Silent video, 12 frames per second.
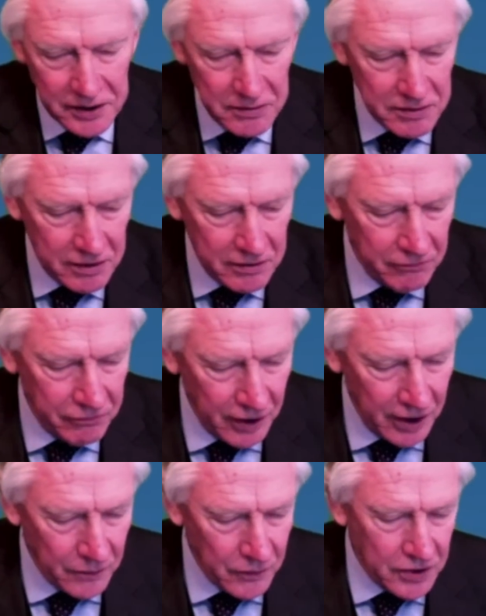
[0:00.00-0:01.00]
you to
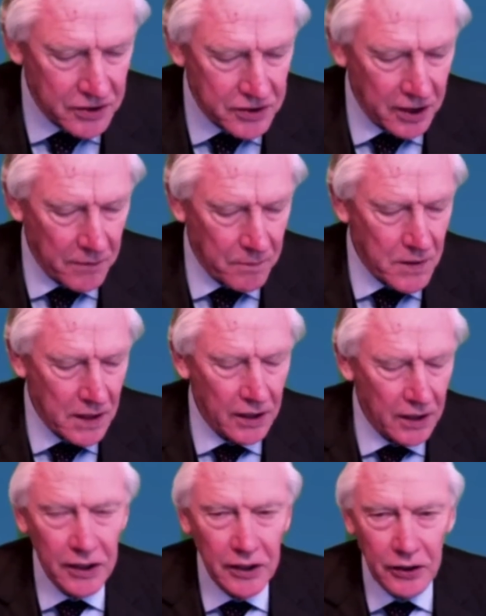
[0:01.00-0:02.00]
confirm that
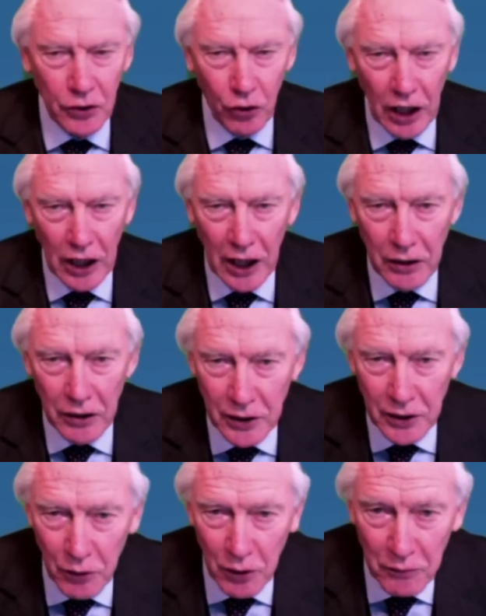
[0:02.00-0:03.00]
you're alone in
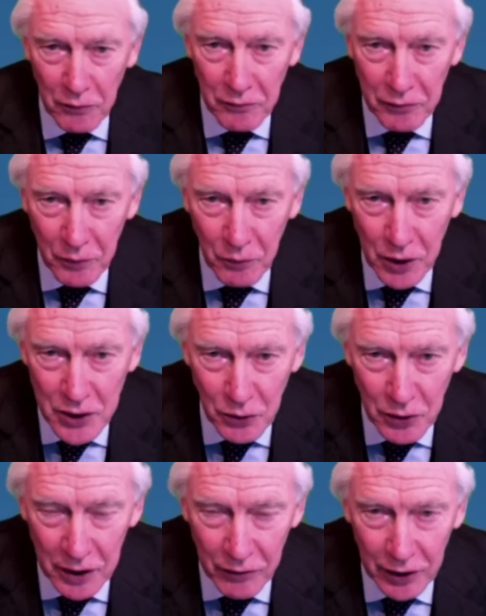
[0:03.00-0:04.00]
the room from which you're
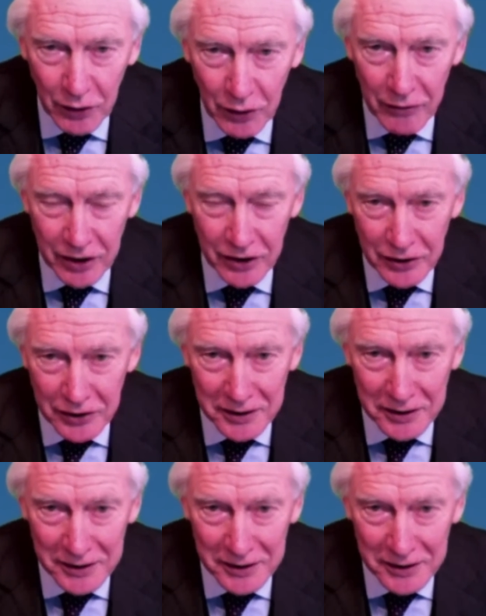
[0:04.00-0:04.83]
giving your evidence?